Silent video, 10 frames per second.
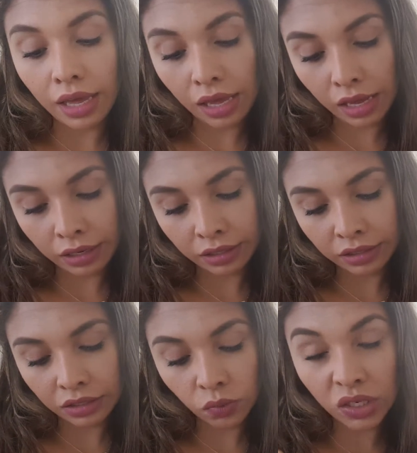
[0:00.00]

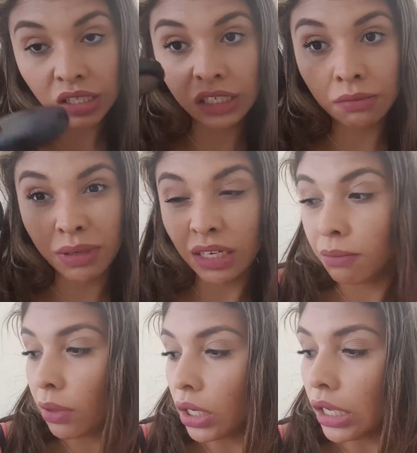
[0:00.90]
and this one is in
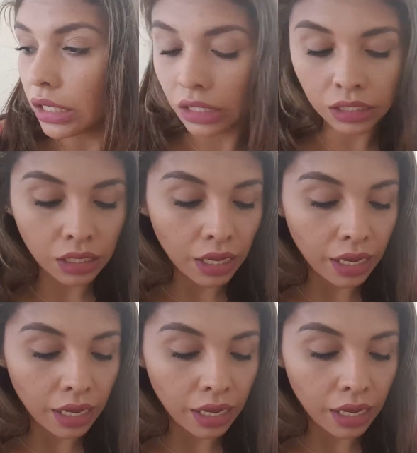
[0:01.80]
medium plus,